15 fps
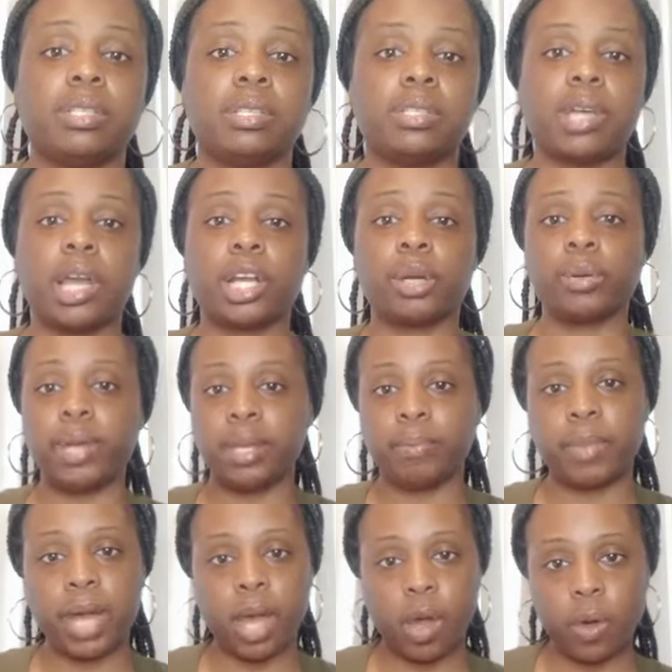start creating
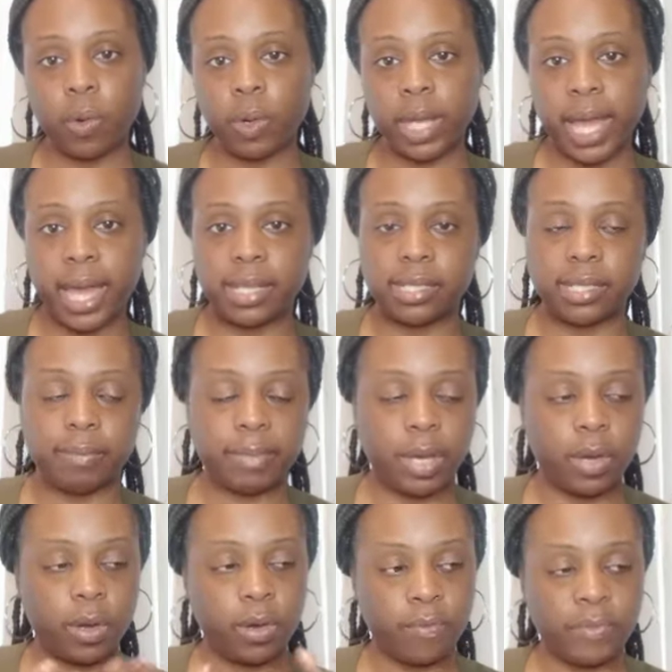my own content, my
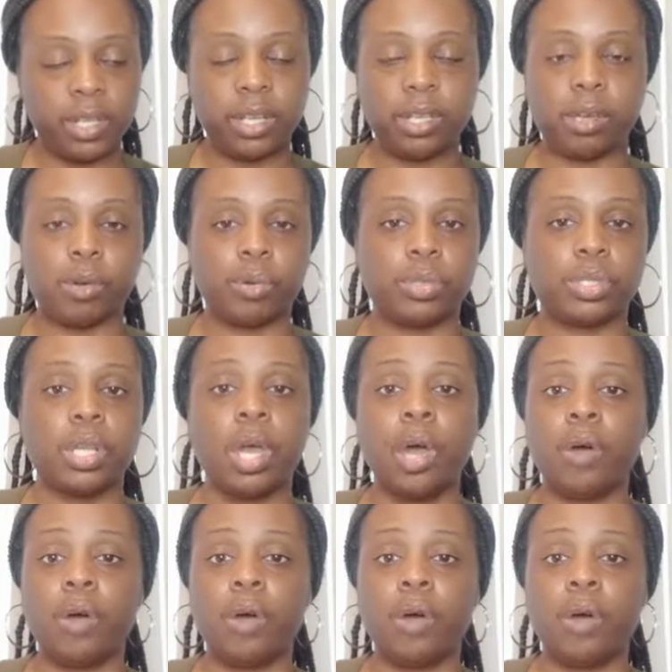own videos